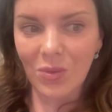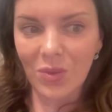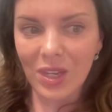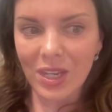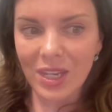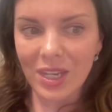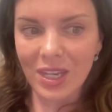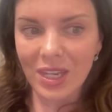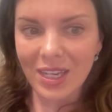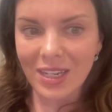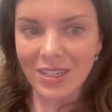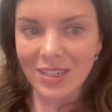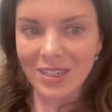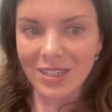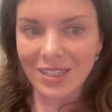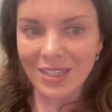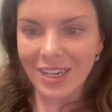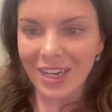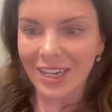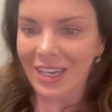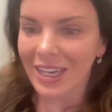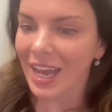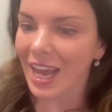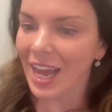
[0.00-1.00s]
we can
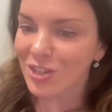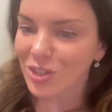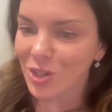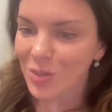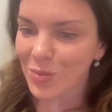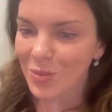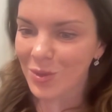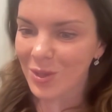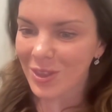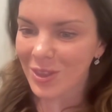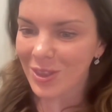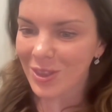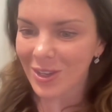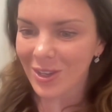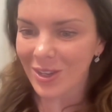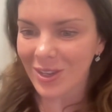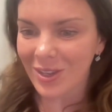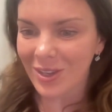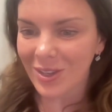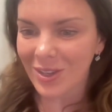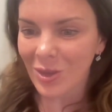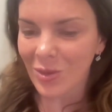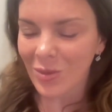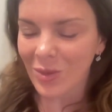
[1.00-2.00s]
kind of catch up with
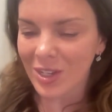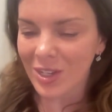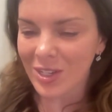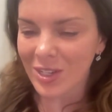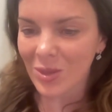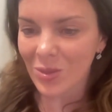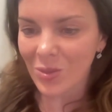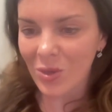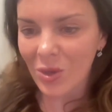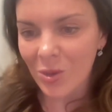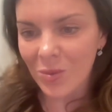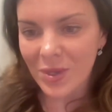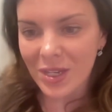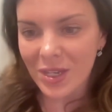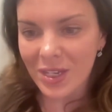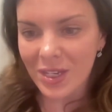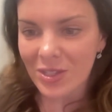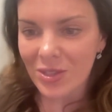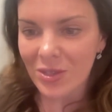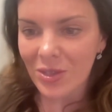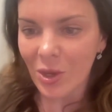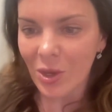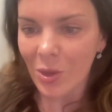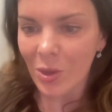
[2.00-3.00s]
the rest of the world, because
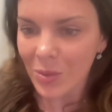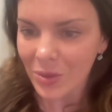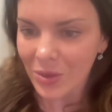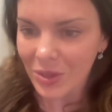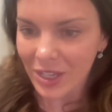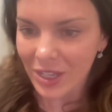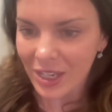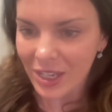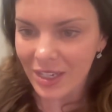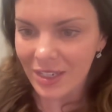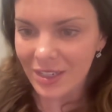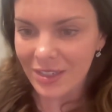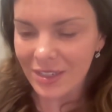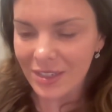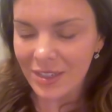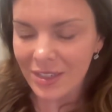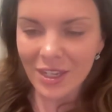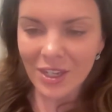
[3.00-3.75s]
globally,